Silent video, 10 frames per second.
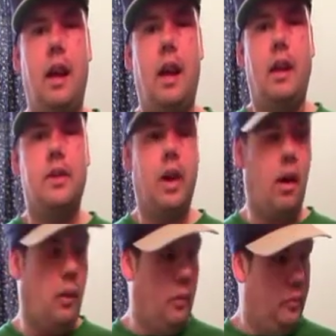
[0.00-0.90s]

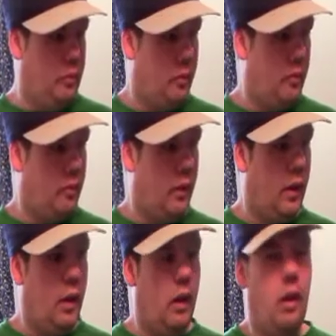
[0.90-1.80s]
So
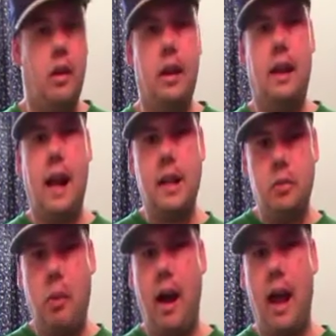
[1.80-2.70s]
that's
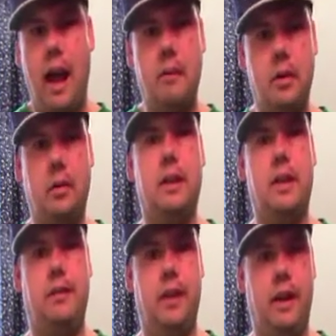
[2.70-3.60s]
why I'm doing this
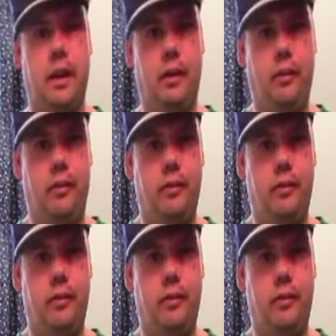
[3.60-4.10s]
video.